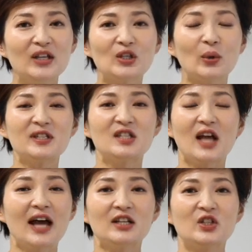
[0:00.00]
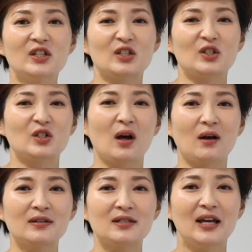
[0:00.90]
So it's not just the
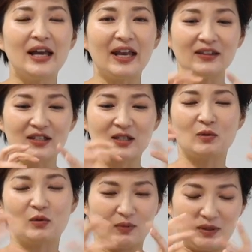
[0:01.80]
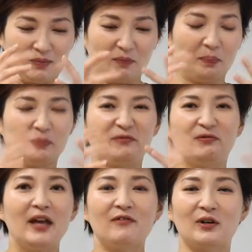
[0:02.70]
sauce and this
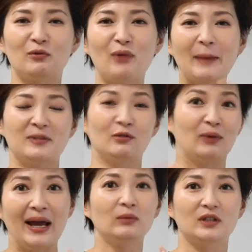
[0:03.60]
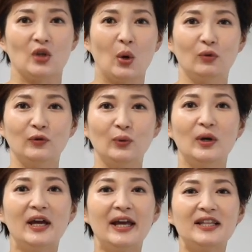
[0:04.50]
flavor wrapped around the tofu.
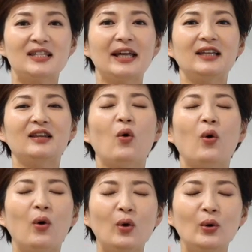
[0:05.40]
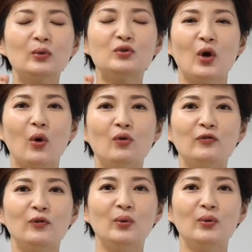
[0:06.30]
It's like the whole
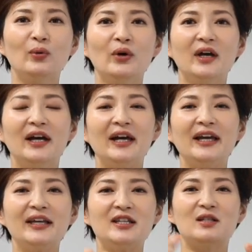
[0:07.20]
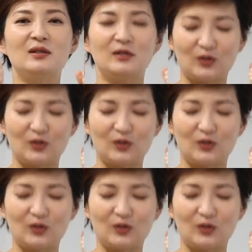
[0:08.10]
tofu is